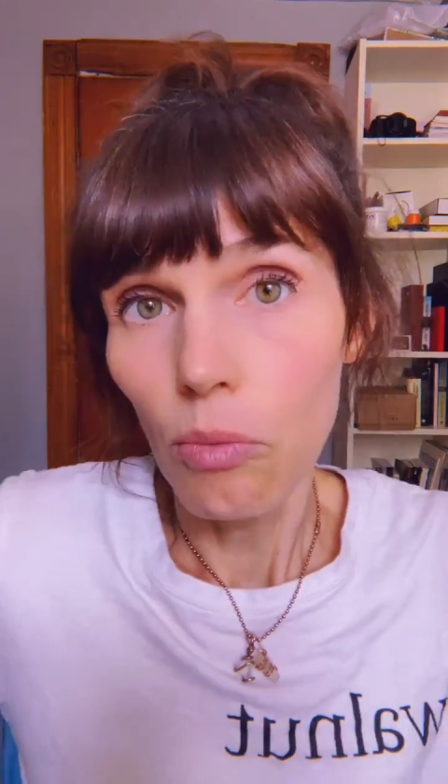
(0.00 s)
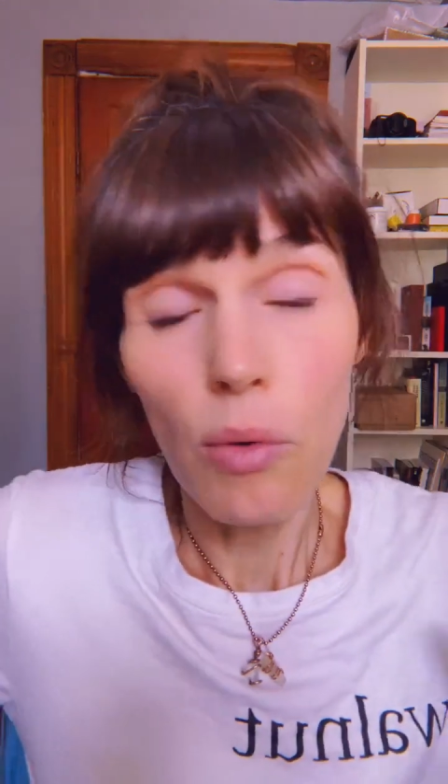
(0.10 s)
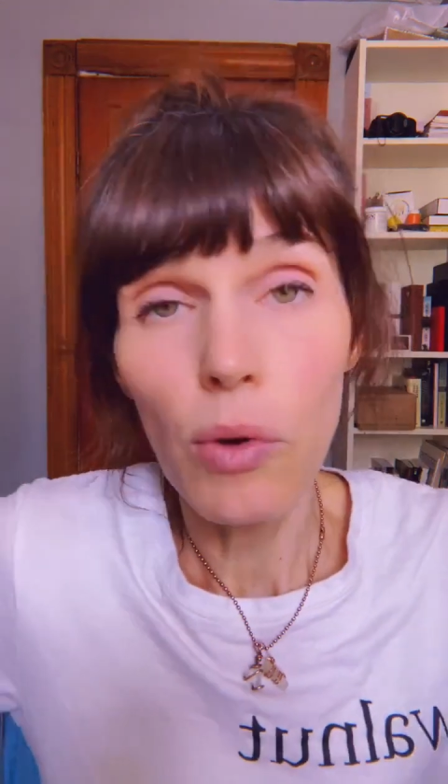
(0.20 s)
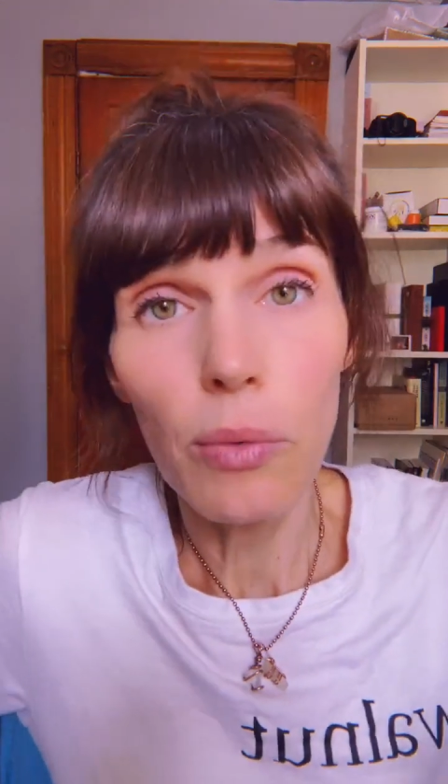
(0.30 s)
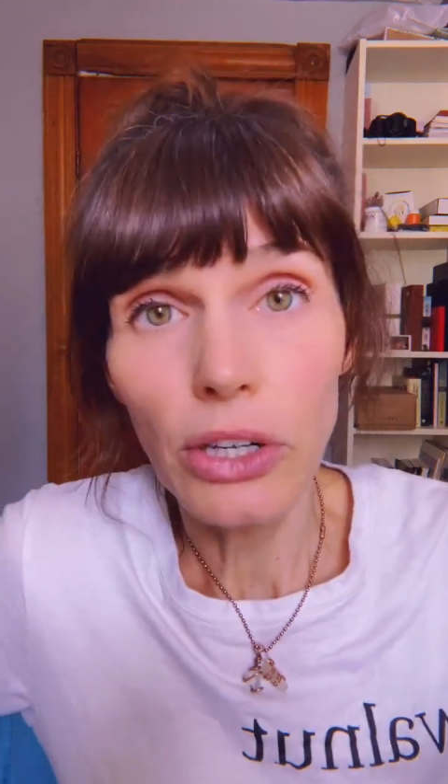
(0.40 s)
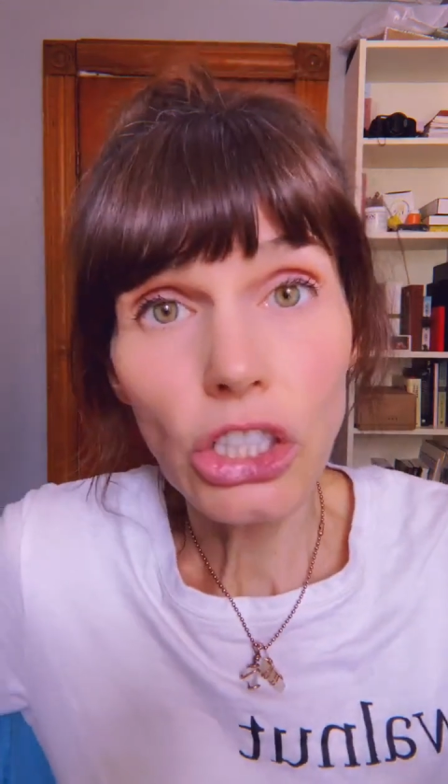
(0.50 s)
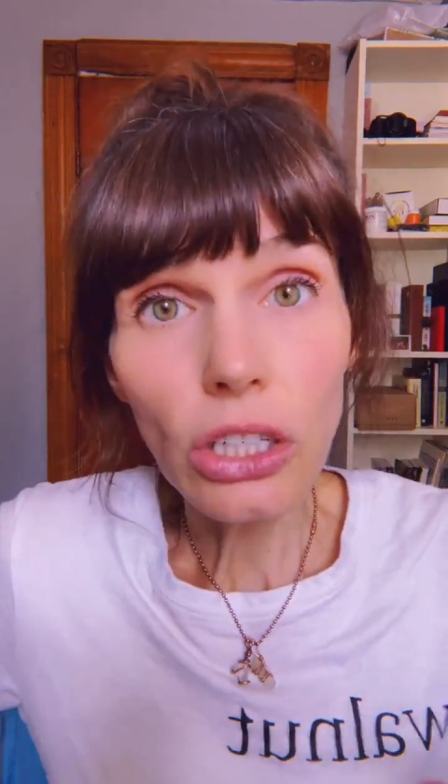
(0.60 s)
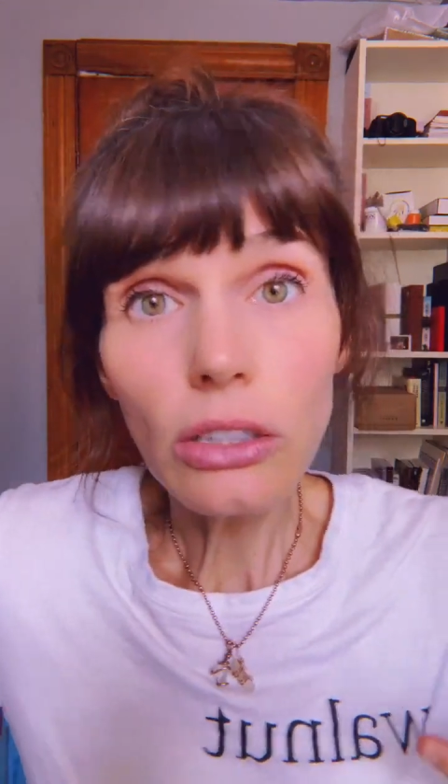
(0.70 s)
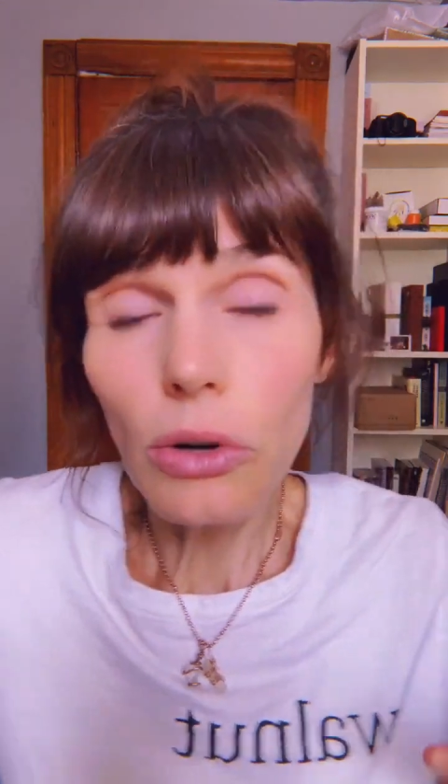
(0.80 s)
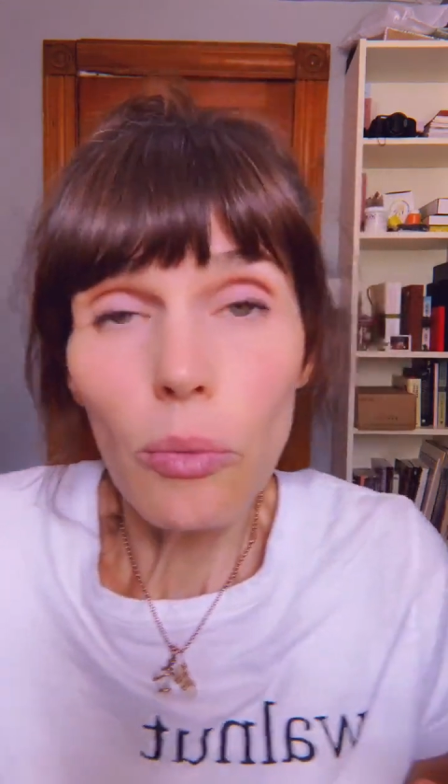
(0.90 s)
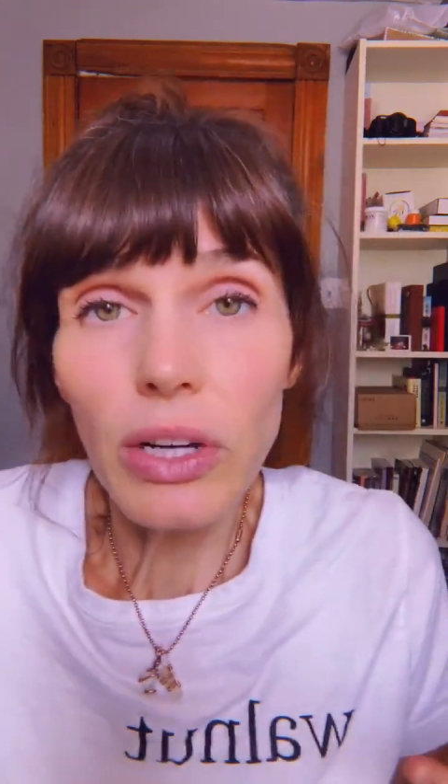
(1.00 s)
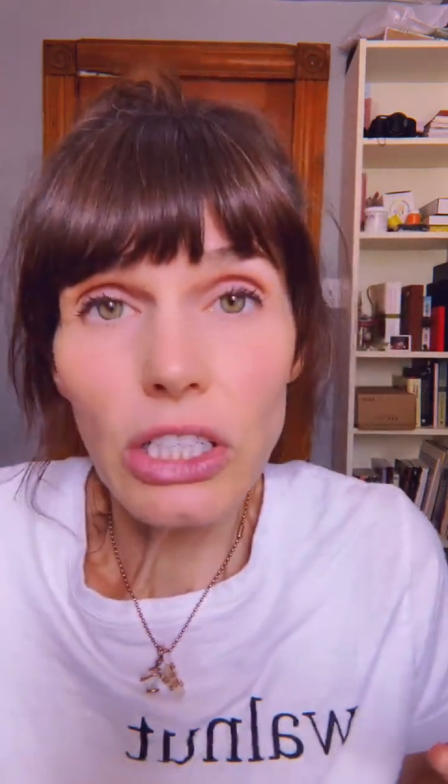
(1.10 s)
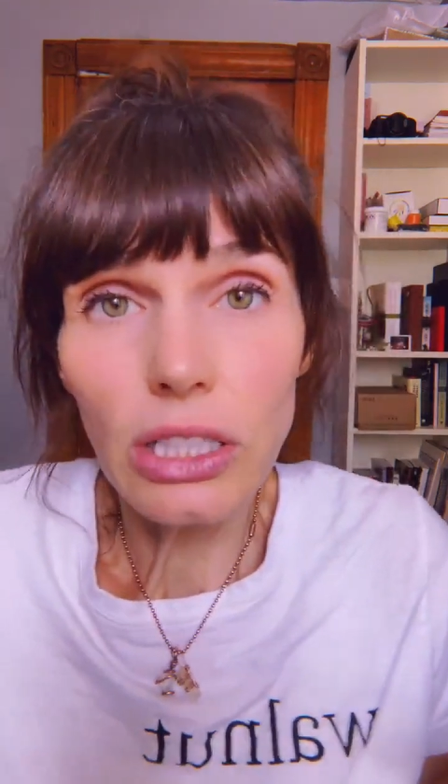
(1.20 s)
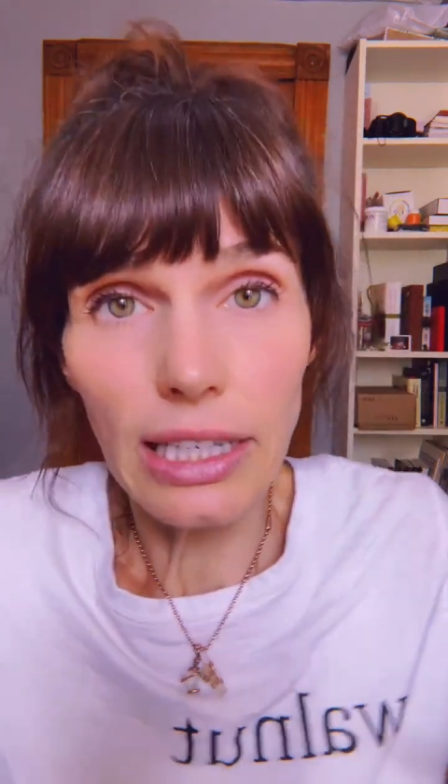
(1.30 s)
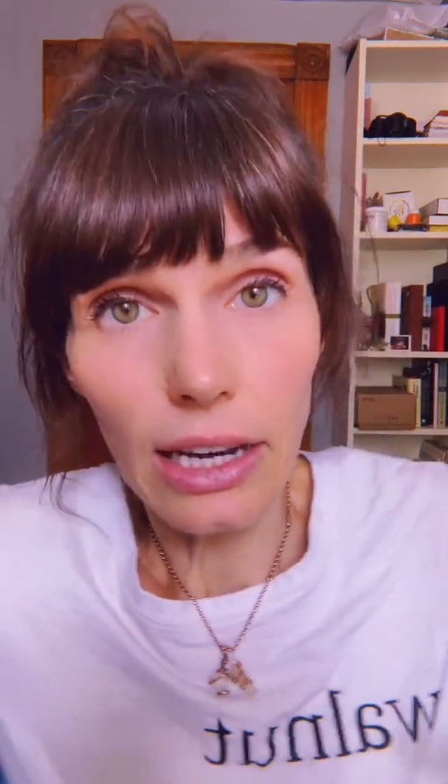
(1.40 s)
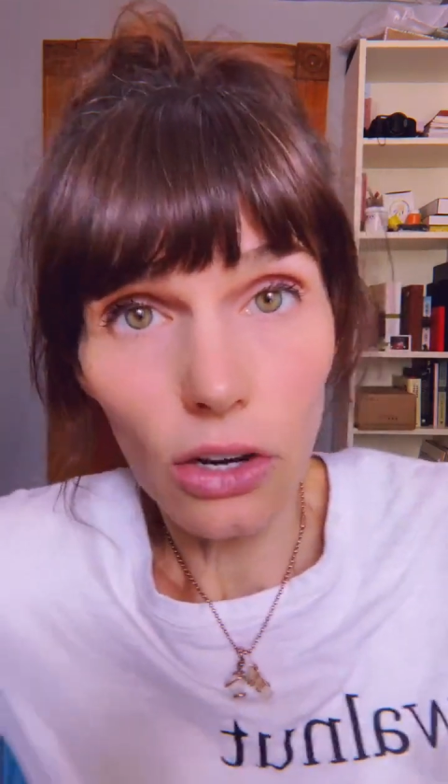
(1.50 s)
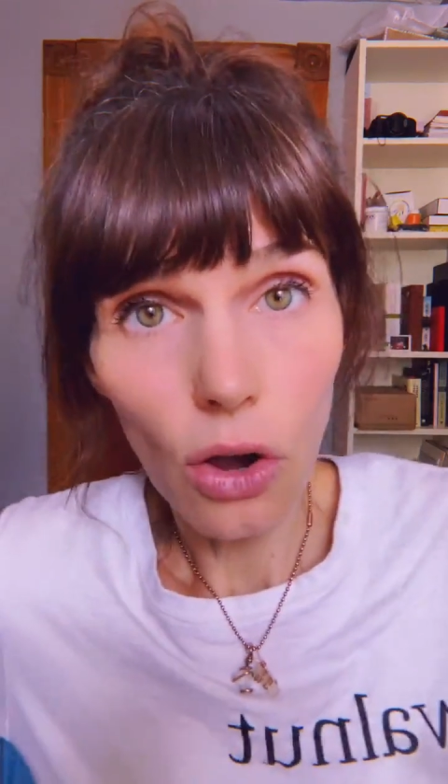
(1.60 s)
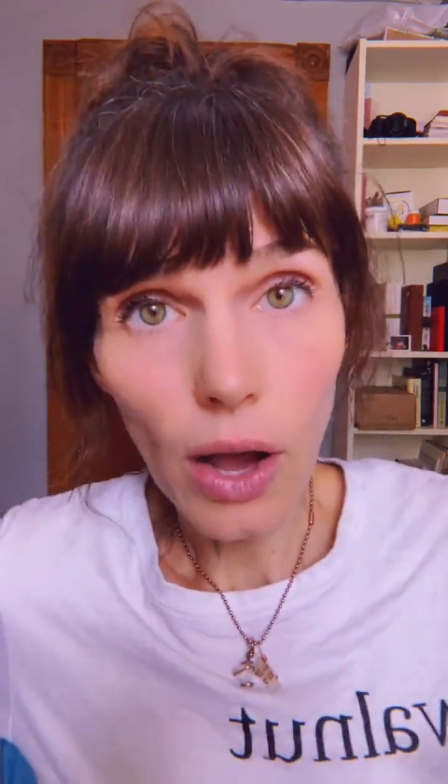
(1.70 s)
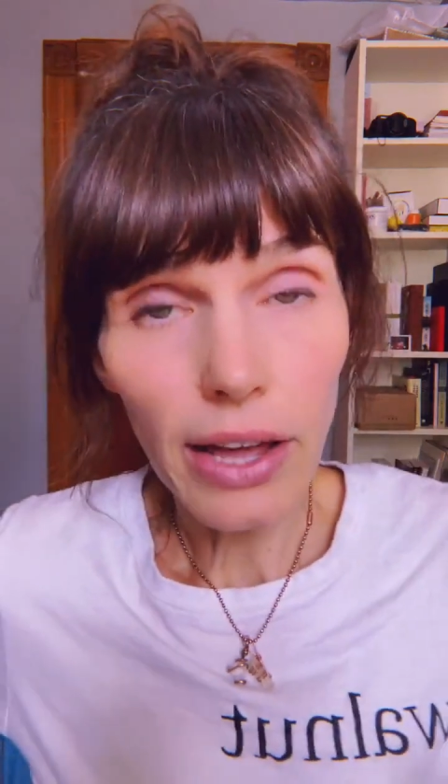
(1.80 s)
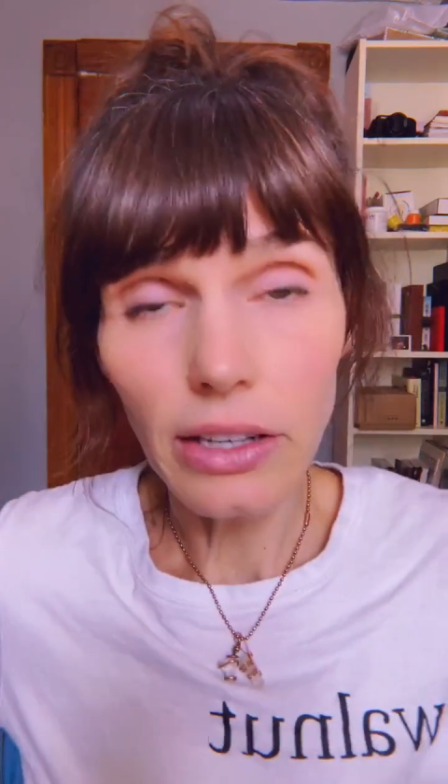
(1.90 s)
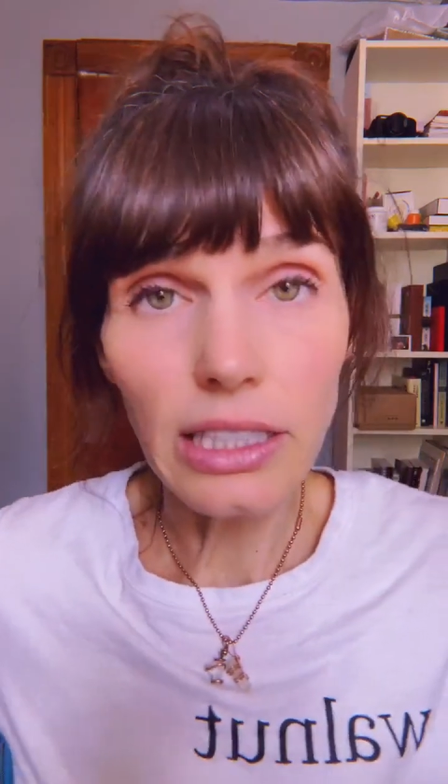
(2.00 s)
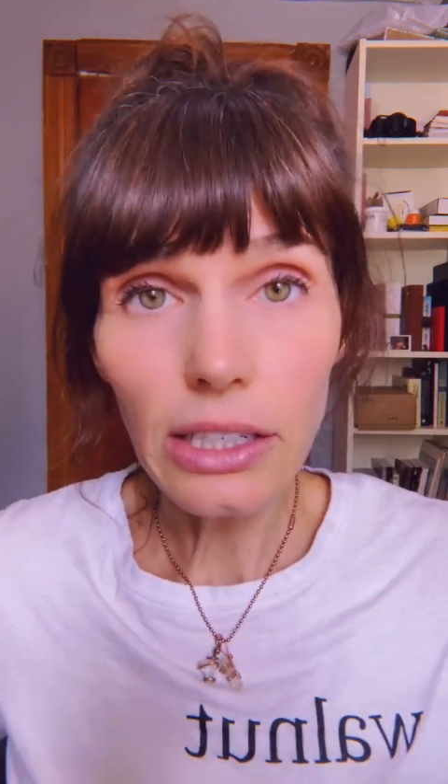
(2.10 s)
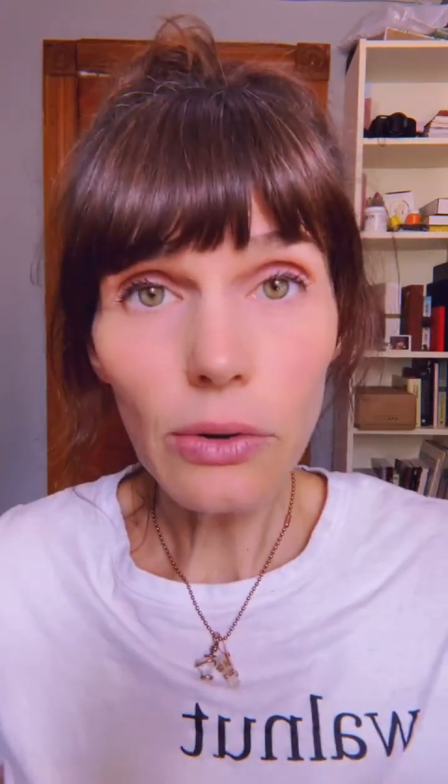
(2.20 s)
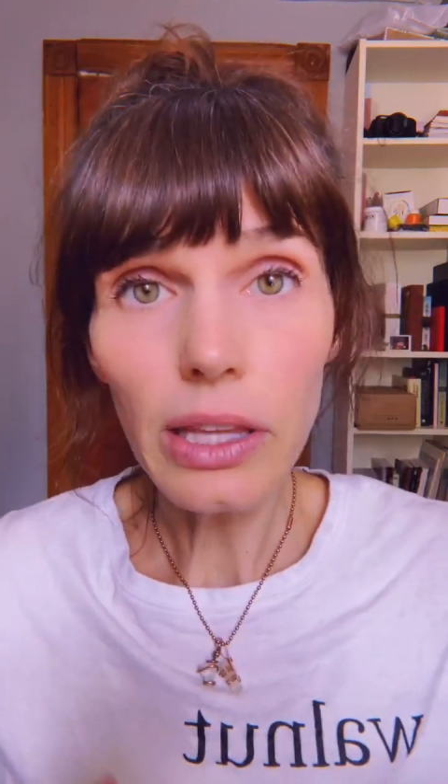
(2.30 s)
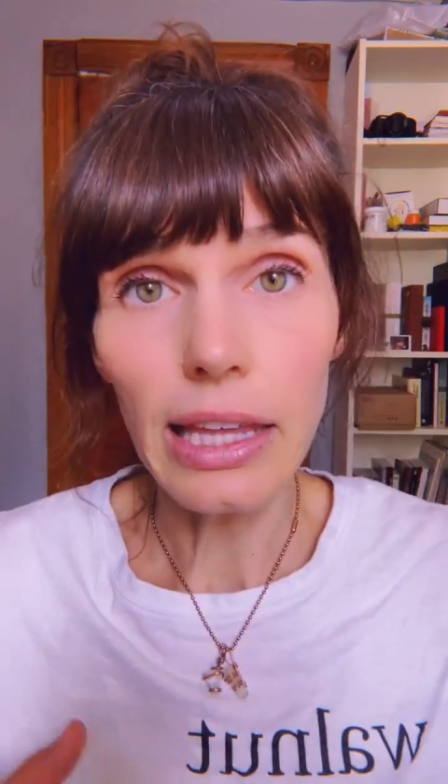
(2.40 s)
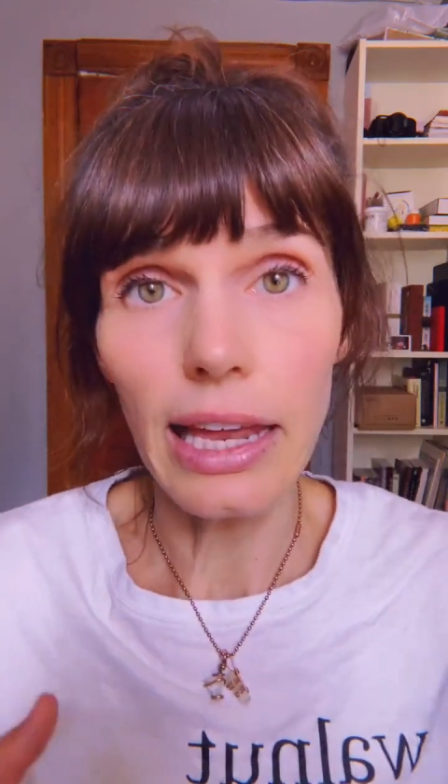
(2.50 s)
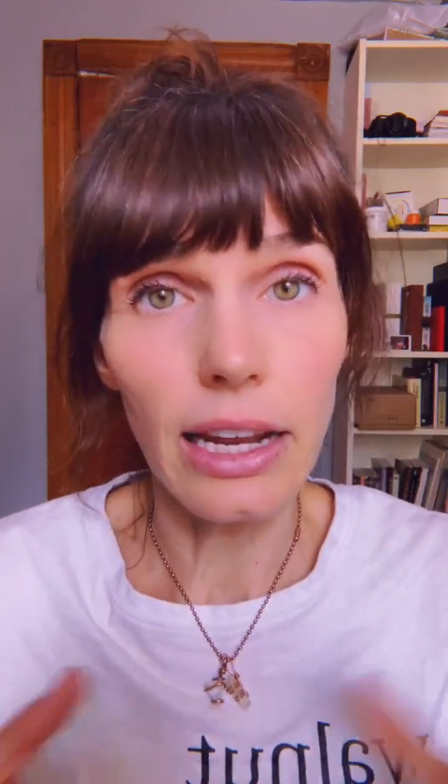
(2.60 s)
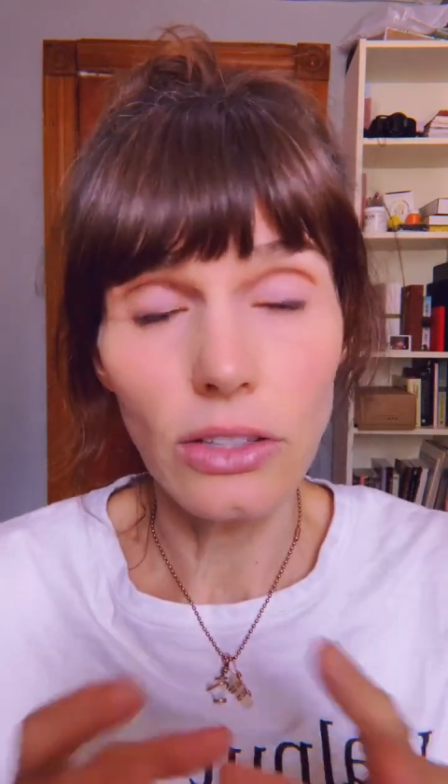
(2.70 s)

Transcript: when we were children, we just didn't know how to deal with it.